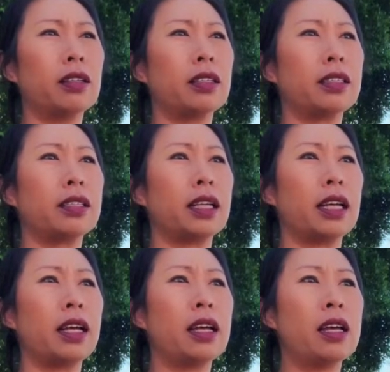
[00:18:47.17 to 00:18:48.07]
Let's
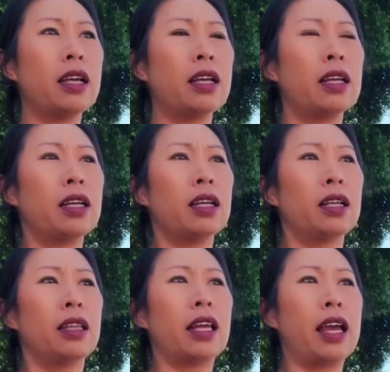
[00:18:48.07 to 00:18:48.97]
see,
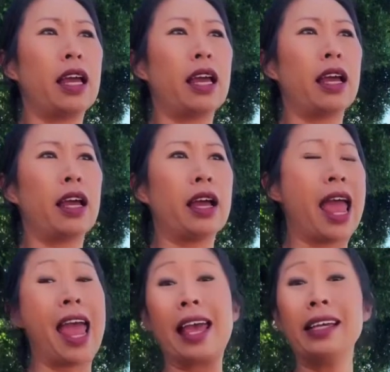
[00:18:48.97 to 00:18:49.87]
they
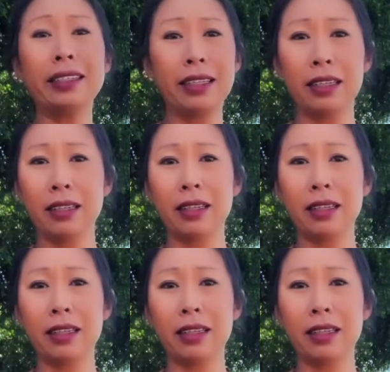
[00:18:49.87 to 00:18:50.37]
hate